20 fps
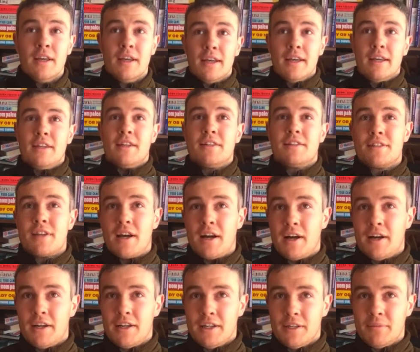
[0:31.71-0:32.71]
in a
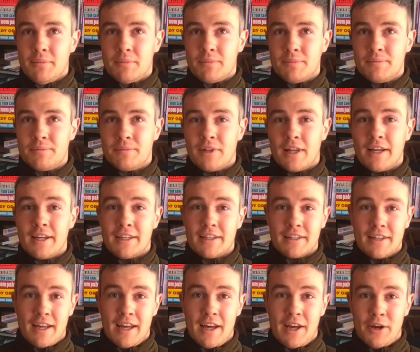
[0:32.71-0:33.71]
time like
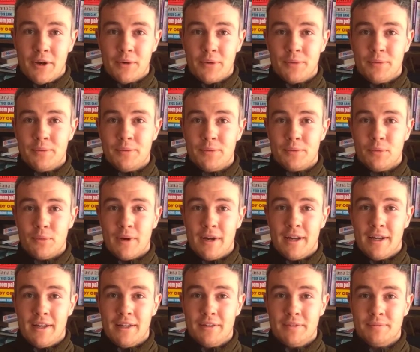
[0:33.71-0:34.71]
now
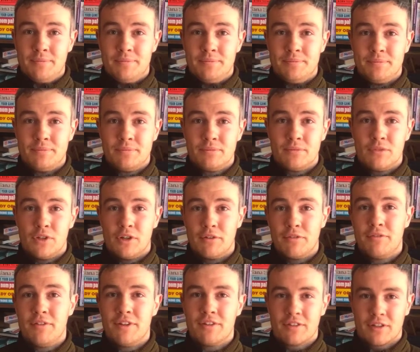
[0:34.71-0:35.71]
when your
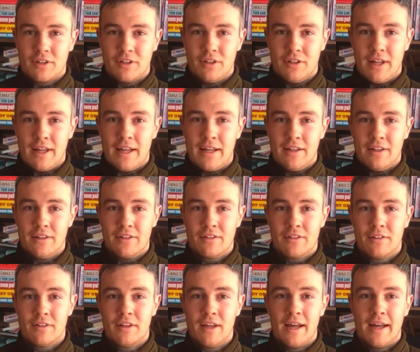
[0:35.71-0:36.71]
physical
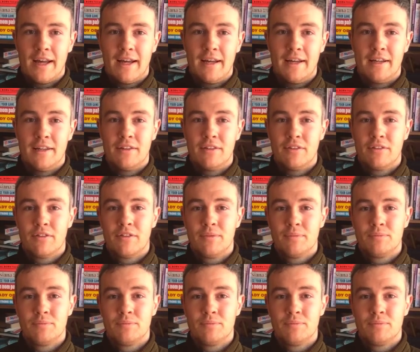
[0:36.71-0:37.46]
health and